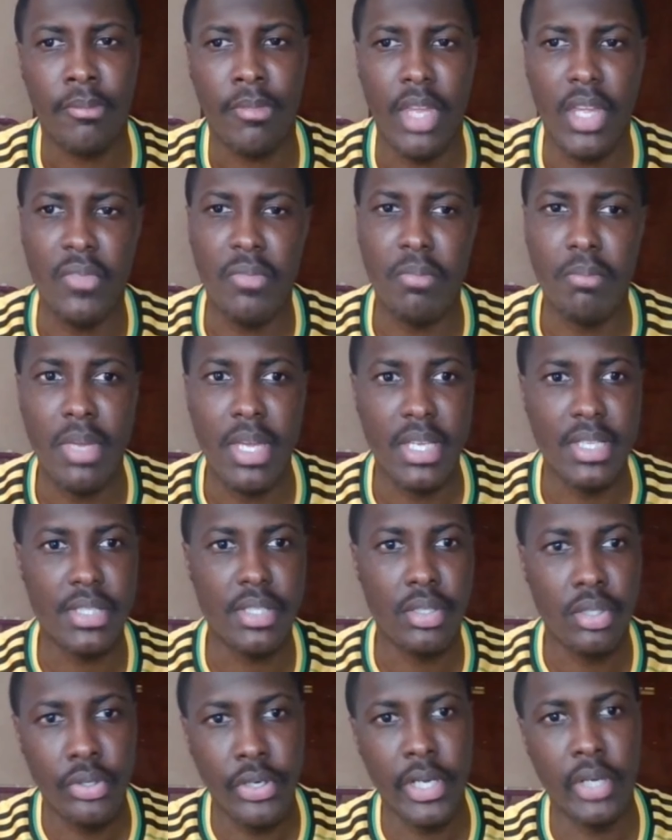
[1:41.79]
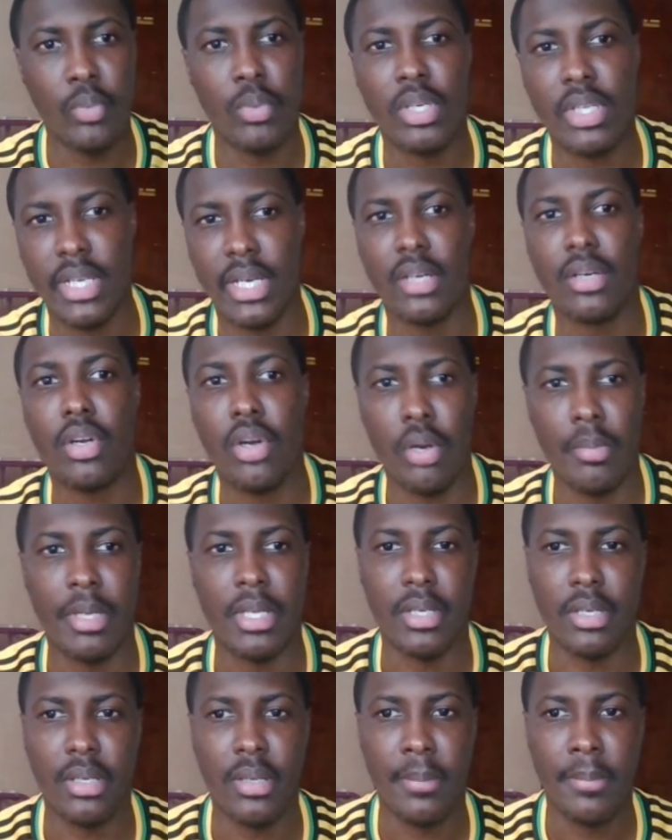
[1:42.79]
If Mason Greenwood can come
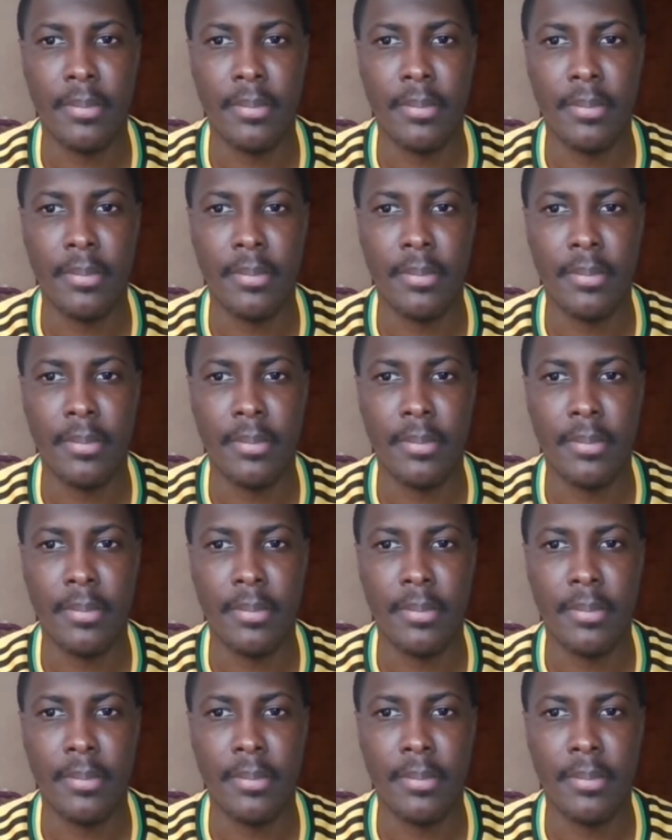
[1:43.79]
in